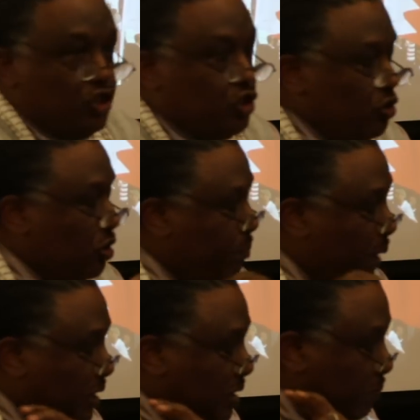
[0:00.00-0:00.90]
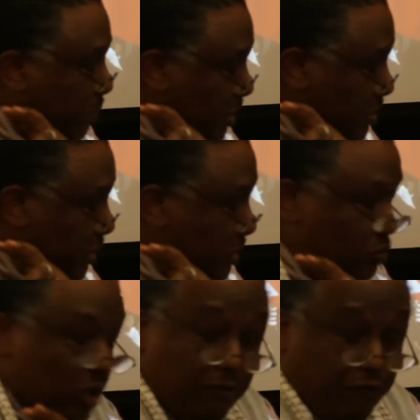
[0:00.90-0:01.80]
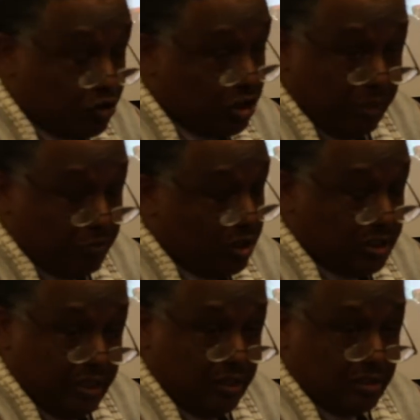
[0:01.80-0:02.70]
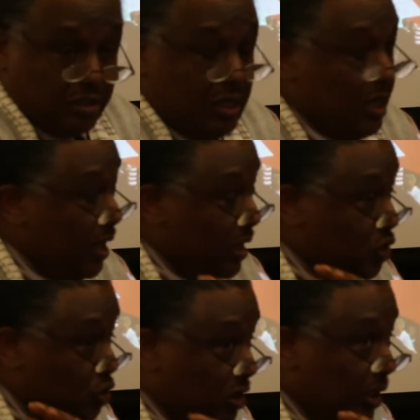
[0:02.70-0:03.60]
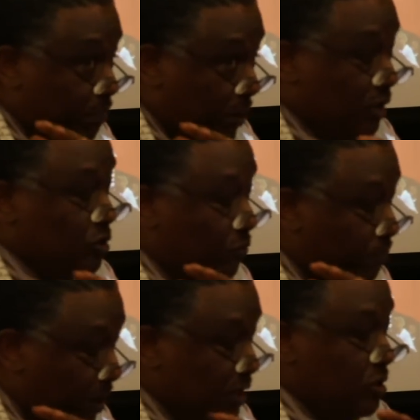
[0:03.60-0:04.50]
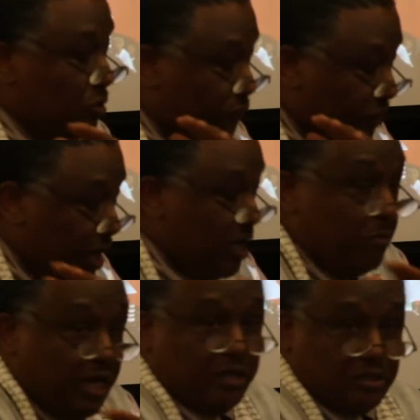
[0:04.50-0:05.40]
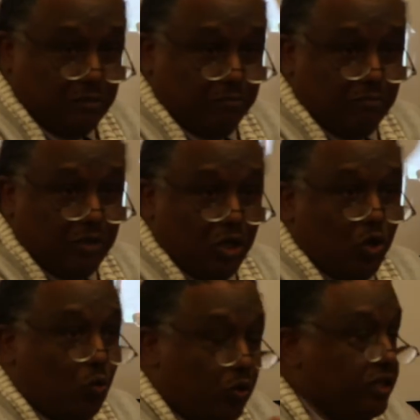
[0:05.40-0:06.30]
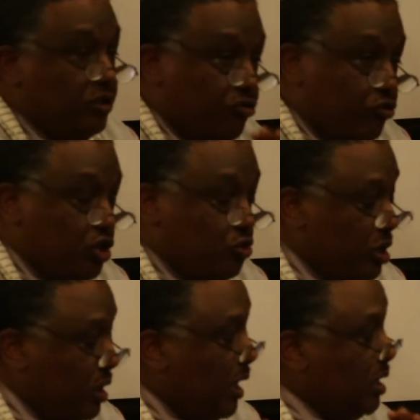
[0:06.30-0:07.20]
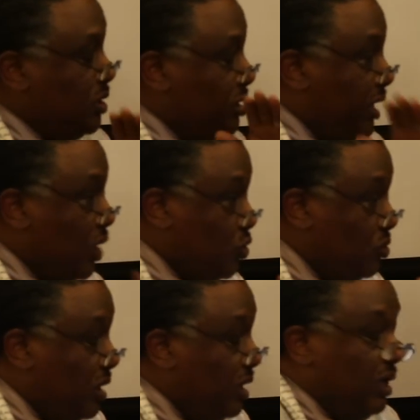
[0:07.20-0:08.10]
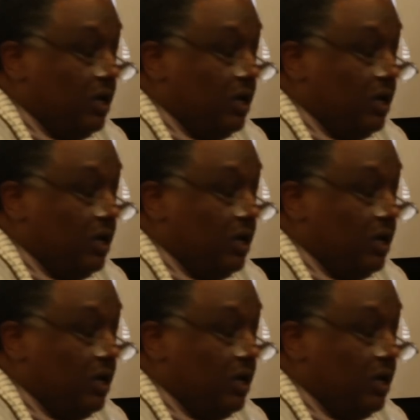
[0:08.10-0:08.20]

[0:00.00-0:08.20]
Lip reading: is not part and parcel, unfortunately I'm going to say this, it's not a part and parcel of any mechanism within the regional and international